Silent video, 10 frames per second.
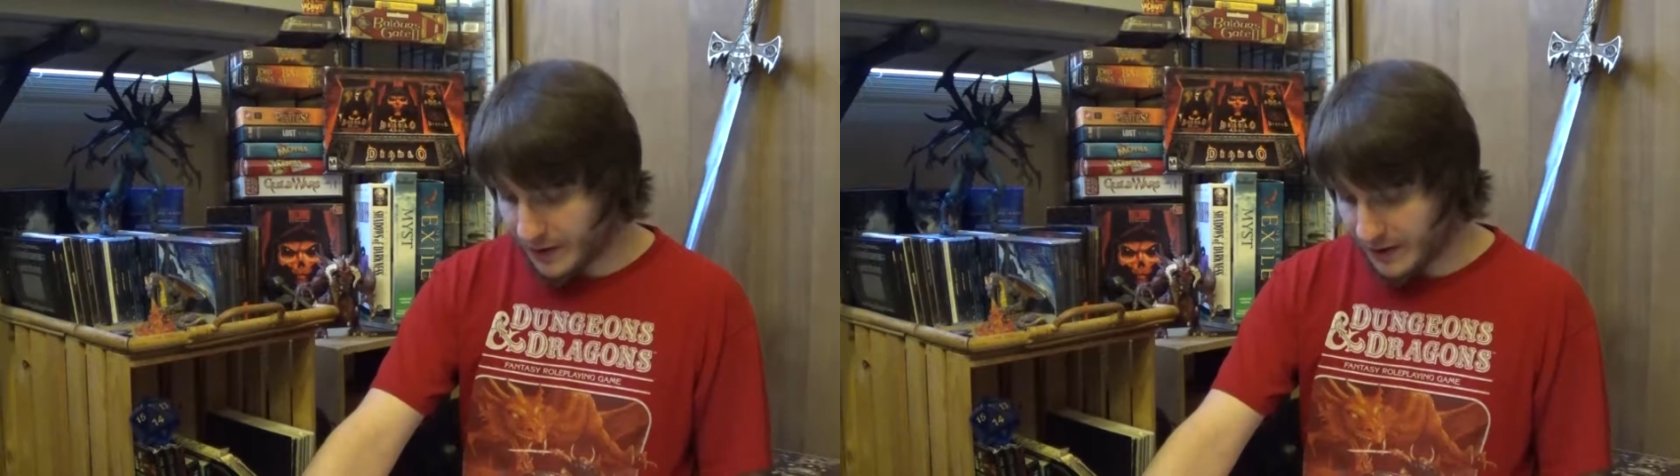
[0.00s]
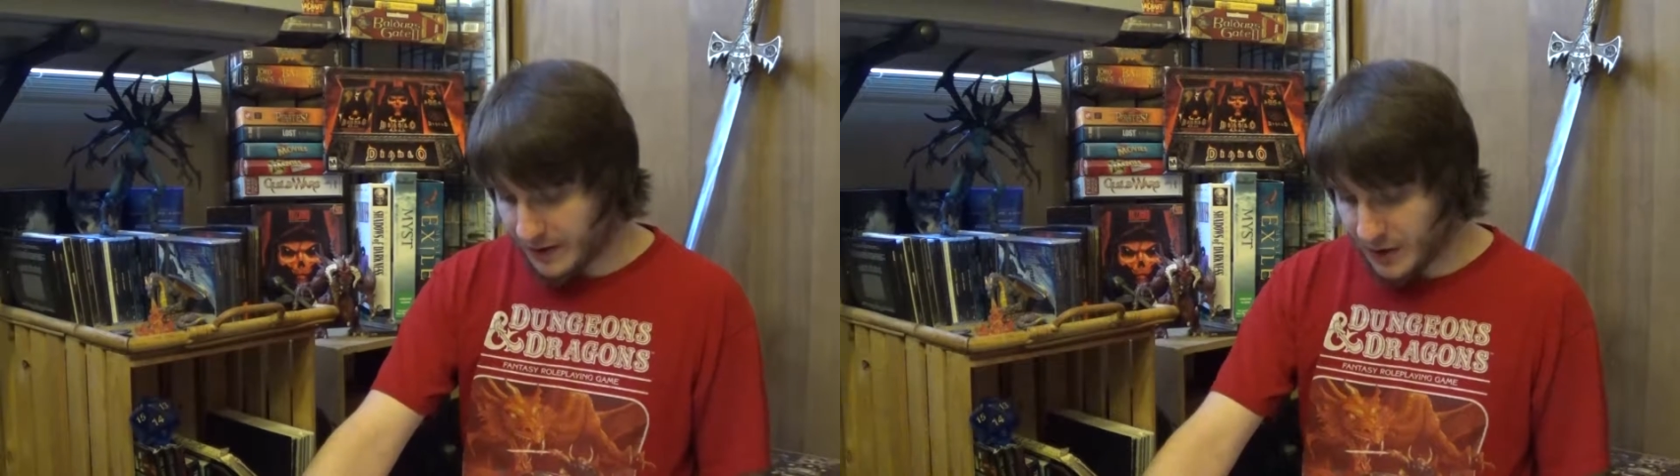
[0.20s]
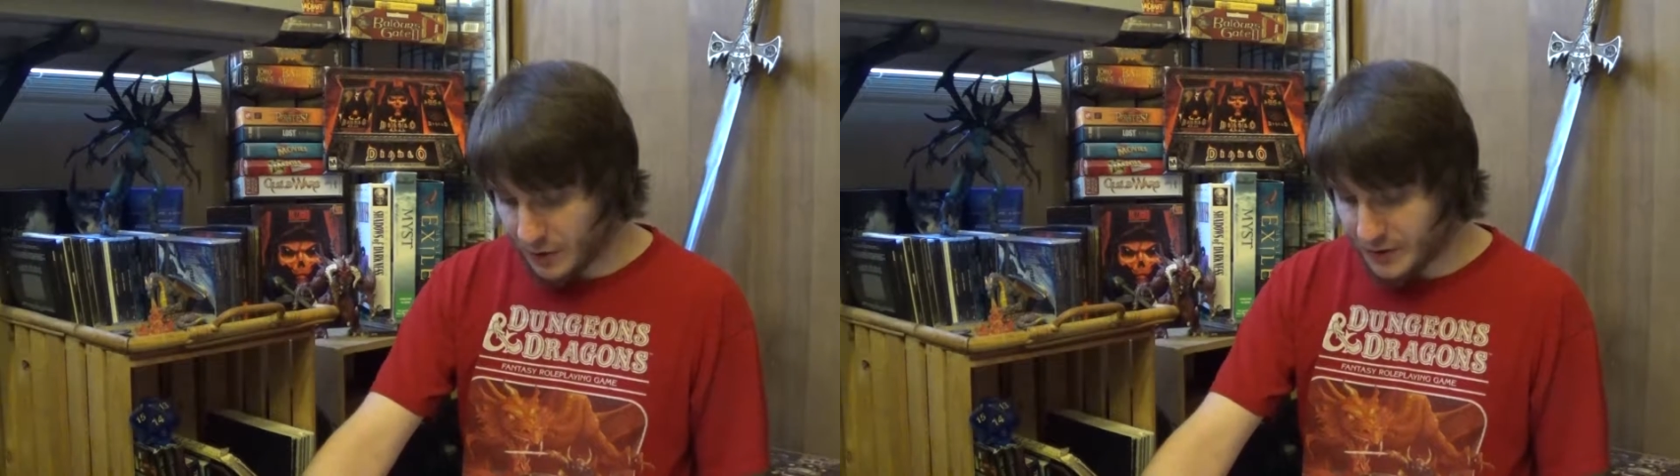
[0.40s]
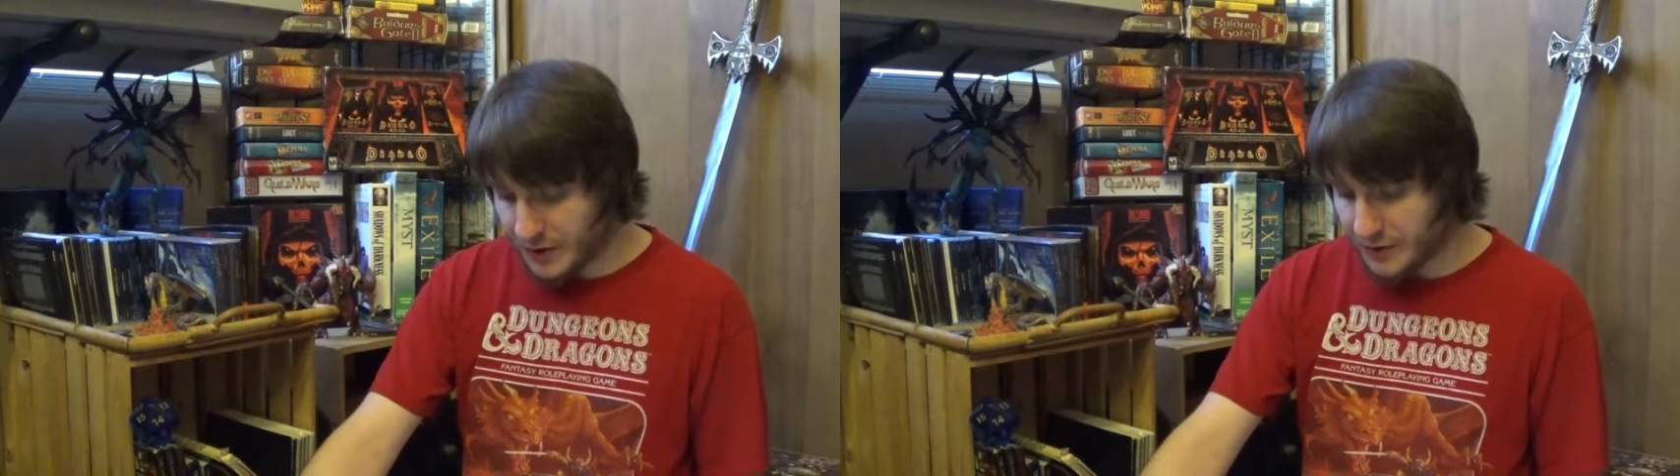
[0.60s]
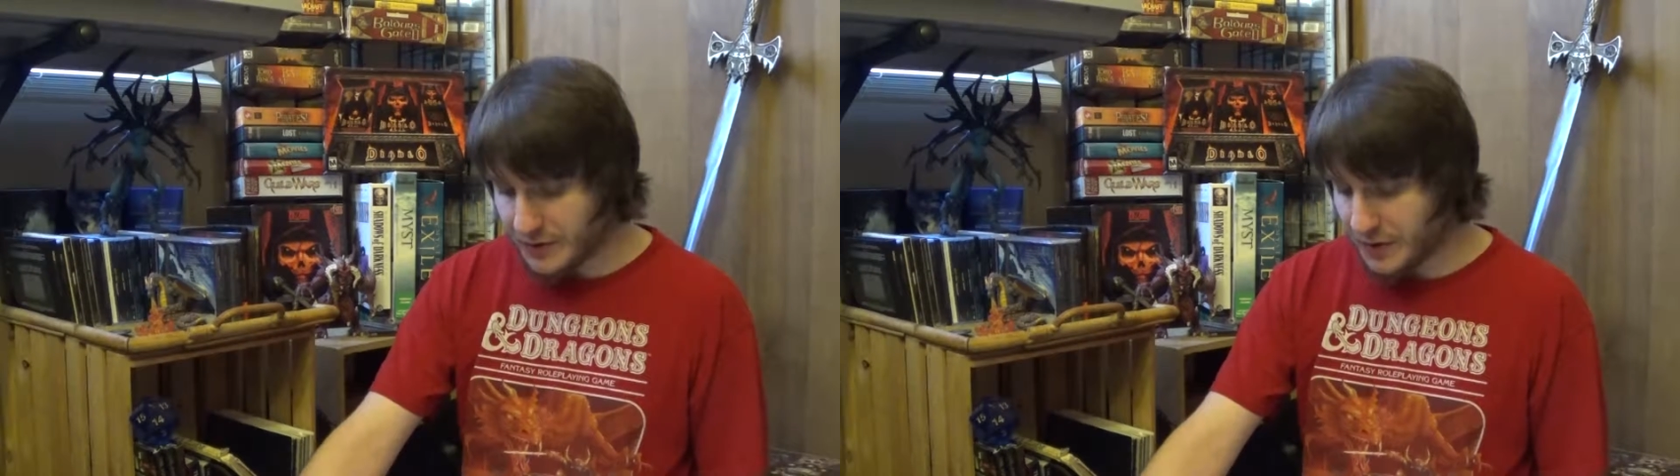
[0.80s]
like years
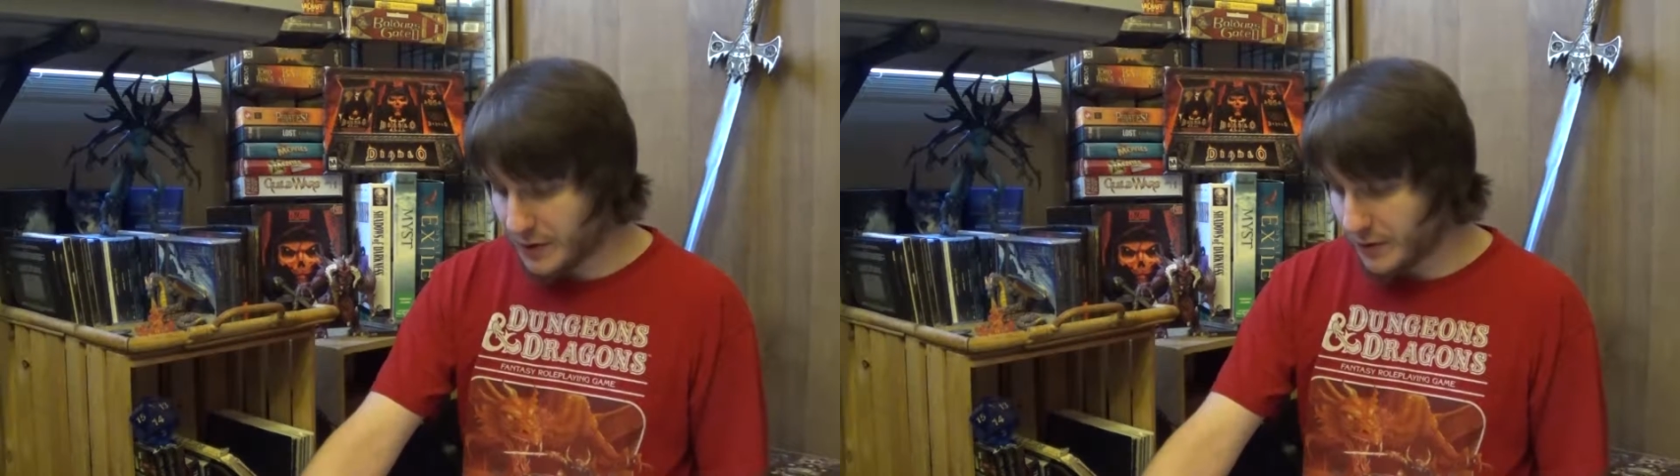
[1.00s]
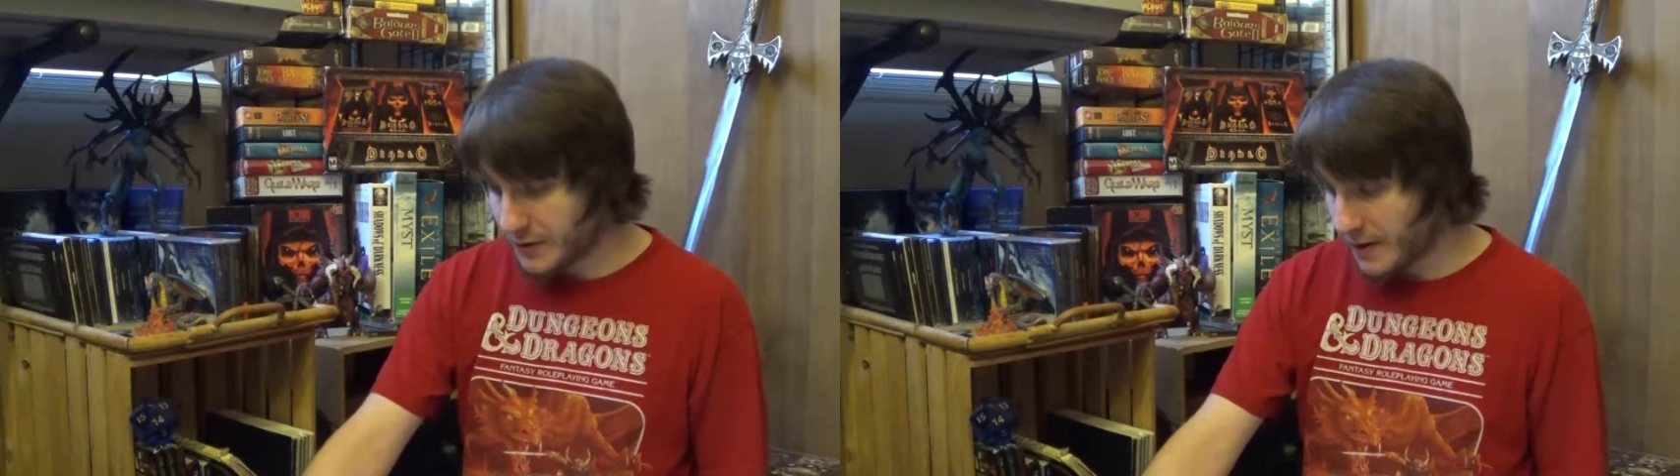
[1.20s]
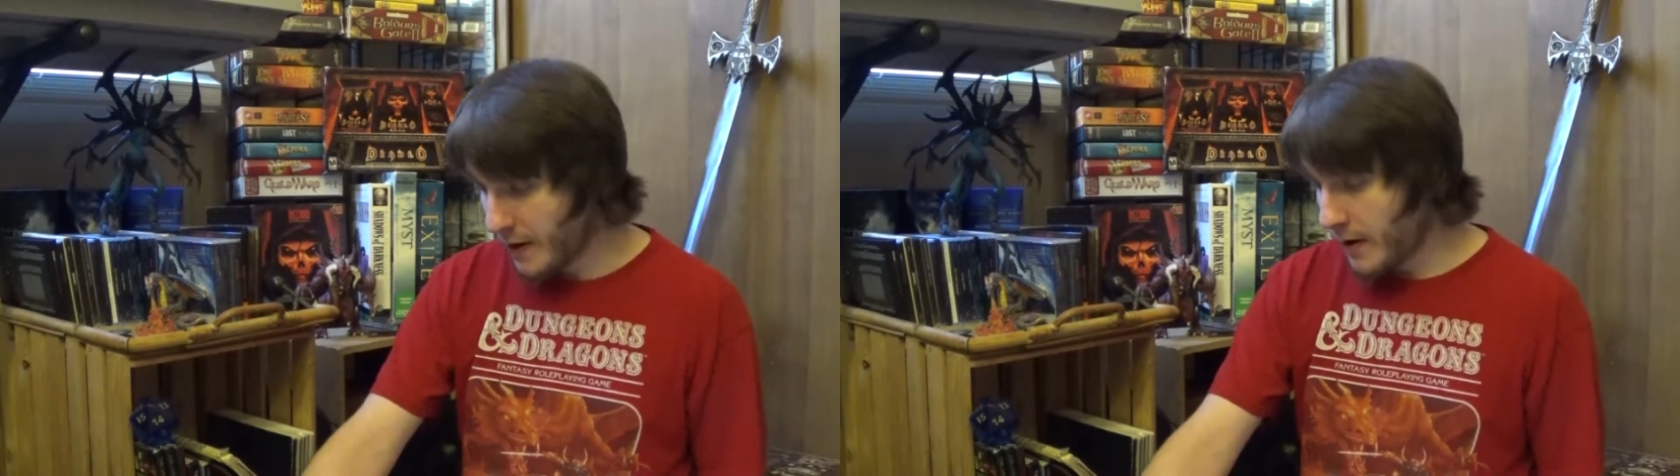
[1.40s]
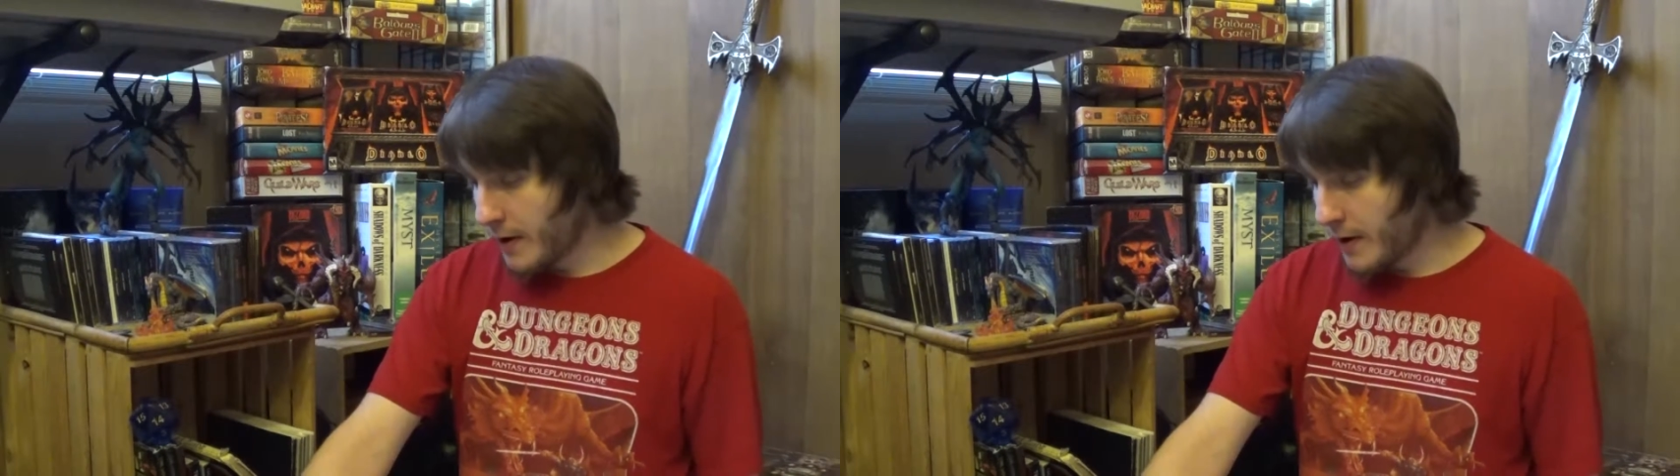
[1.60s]
and years and years,